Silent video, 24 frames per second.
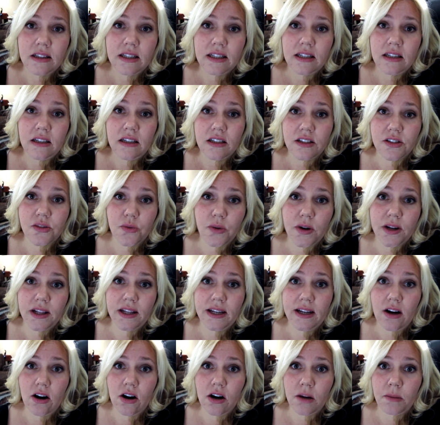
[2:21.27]
The
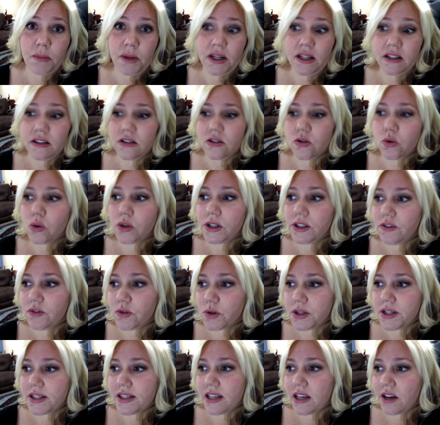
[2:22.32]
Israeli army,
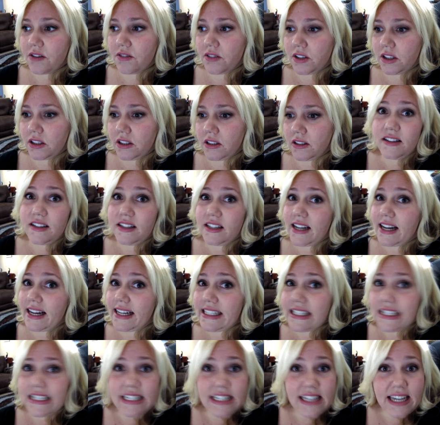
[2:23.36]
24-7,
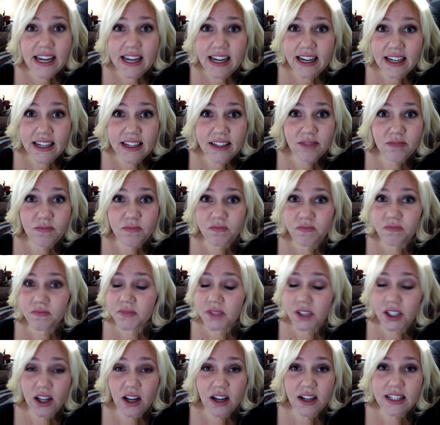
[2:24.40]
night and day,
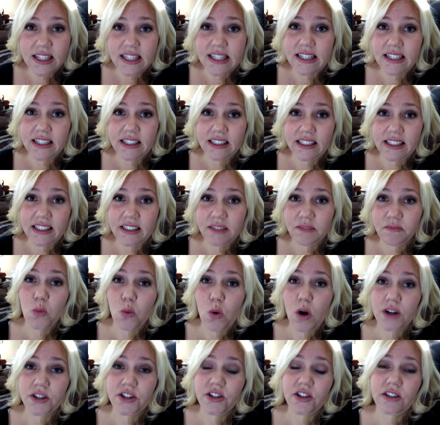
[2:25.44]
constantly
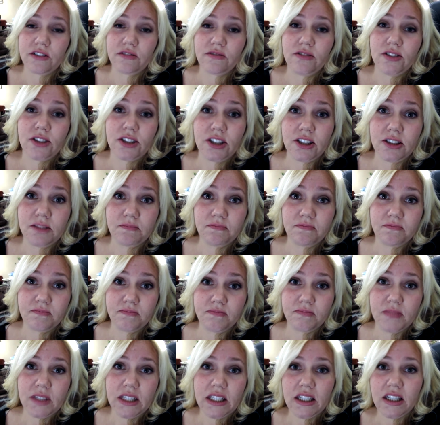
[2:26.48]
watching for
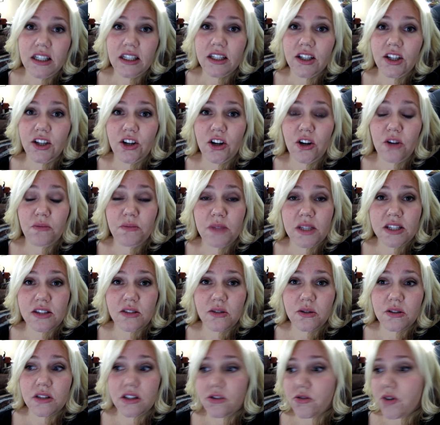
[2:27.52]
you know,
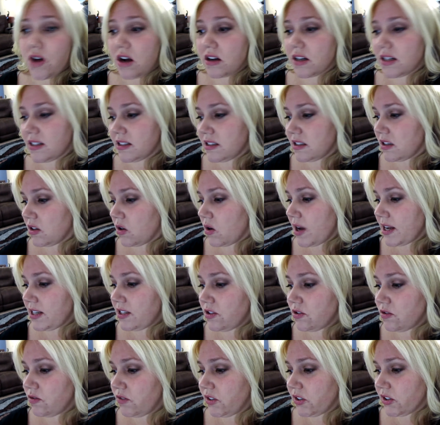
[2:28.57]
missiles and rockets. So I
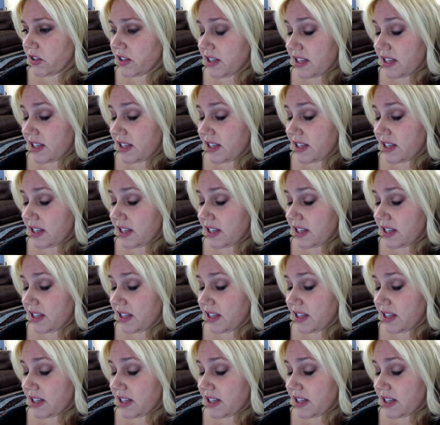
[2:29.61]
do feel